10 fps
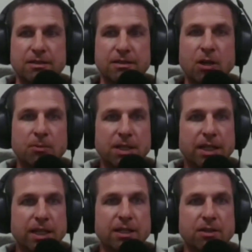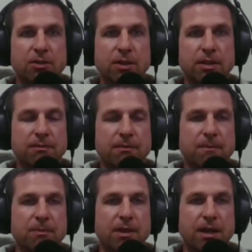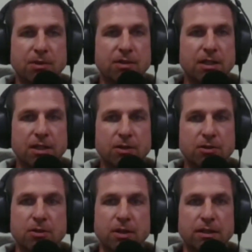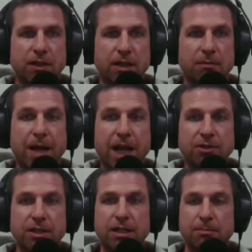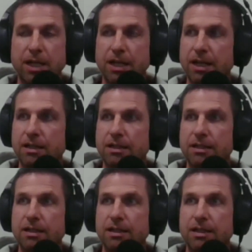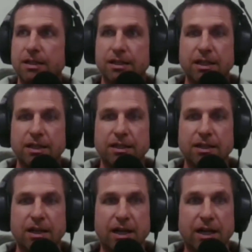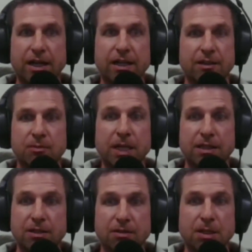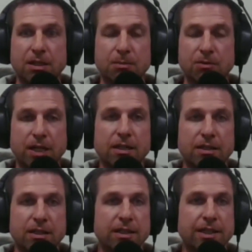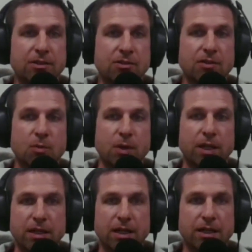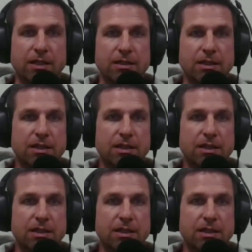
tell me I can't do it. I'm just going to go do it. If I imagine it in my head, then I expect it to become a reality. And that's just the way that I